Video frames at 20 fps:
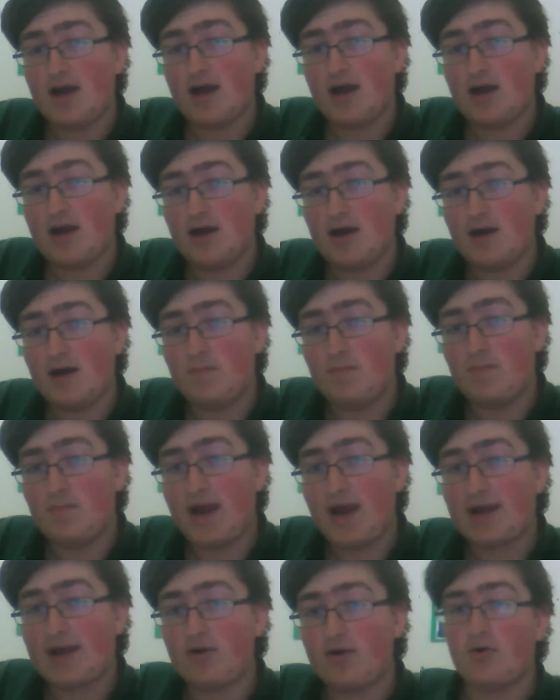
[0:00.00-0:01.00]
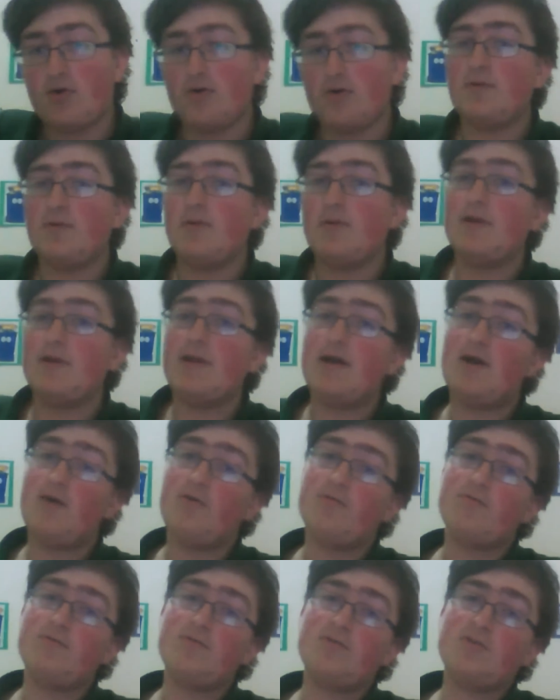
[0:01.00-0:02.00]
a Bangon. Now,
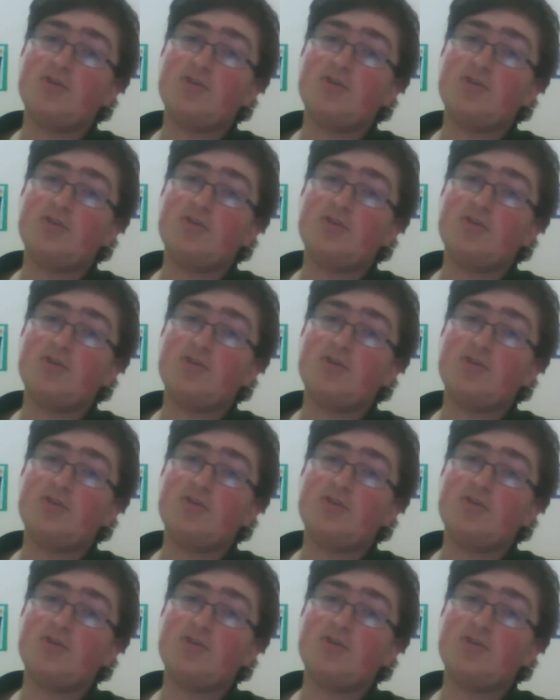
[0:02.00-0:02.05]
the